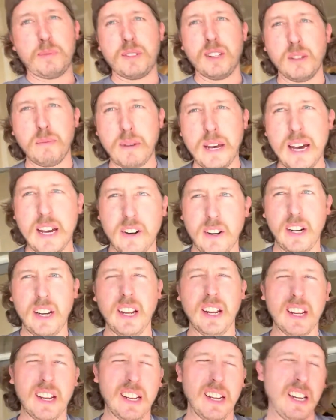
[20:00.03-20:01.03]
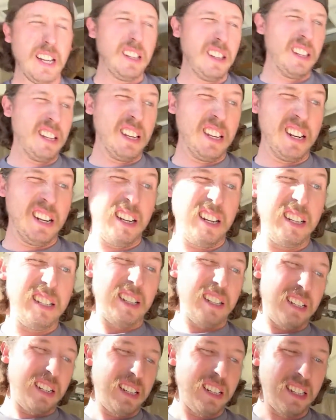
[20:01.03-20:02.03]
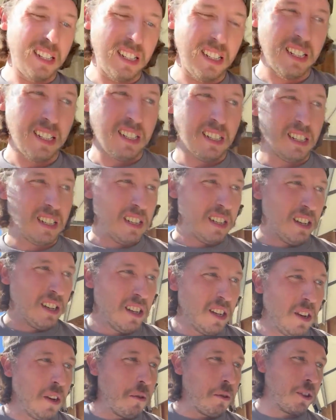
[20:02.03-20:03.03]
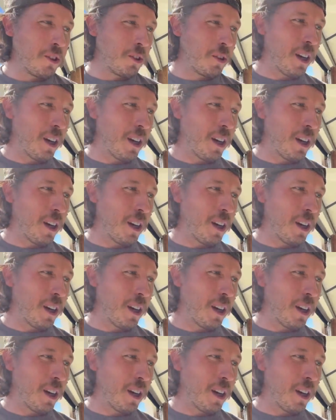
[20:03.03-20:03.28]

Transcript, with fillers: the battery, and then uh, we'll try